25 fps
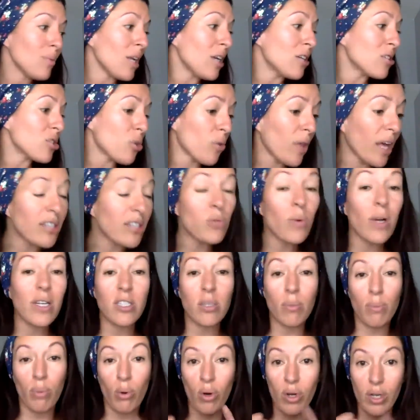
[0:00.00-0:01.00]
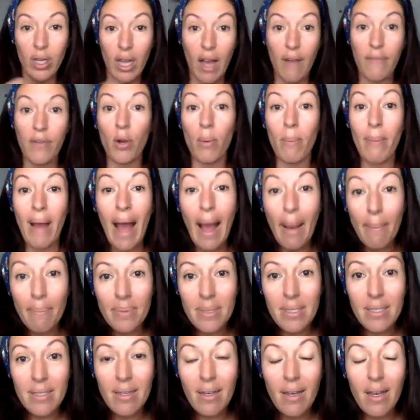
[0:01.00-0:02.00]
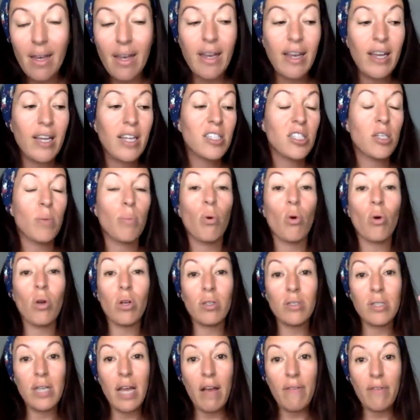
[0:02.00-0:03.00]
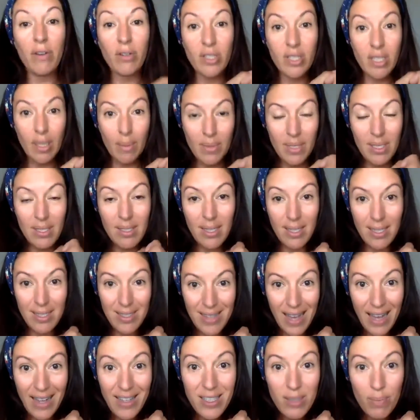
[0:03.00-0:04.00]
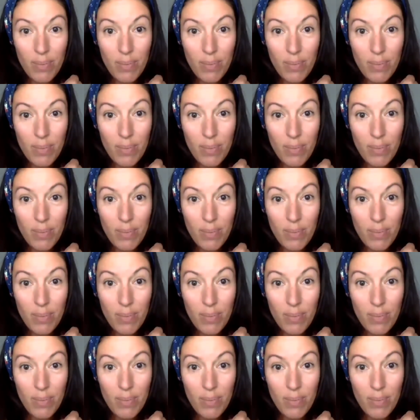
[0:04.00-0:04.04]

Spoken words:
So that's why it's important to have your maps. It's important to have your steps of success,